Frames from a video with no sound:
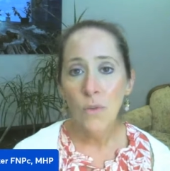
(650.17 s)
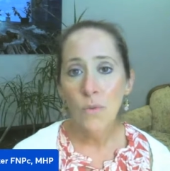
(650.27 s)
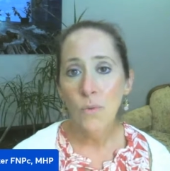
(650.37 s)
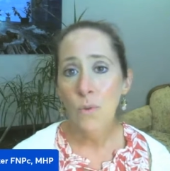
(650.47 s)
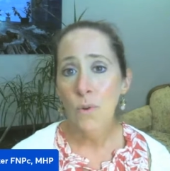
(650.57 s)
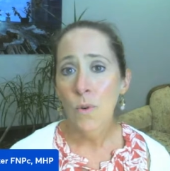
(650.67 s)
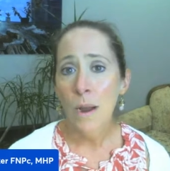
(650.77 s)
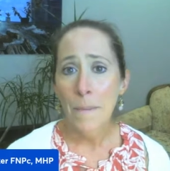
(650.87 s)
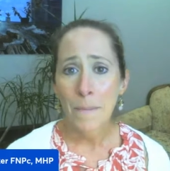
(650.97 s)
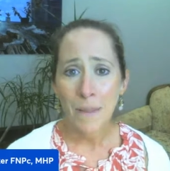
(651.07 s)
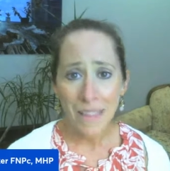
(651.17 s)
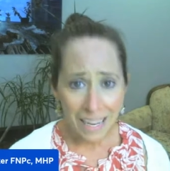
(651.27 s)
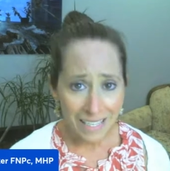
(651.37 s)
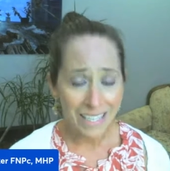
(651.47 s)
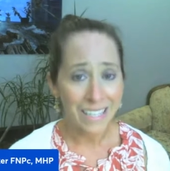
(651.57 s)
through
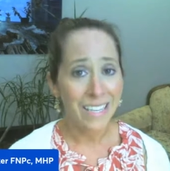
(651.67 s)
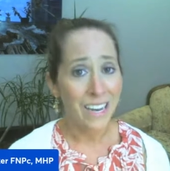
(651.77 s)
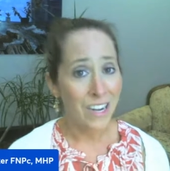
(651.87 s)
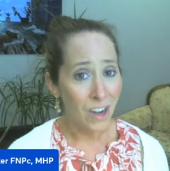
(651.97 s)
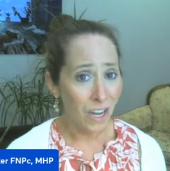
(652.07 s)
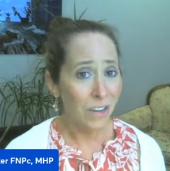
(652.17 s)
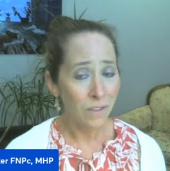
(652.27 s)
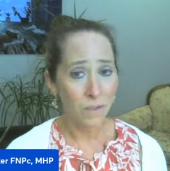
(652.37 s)
plastics and not even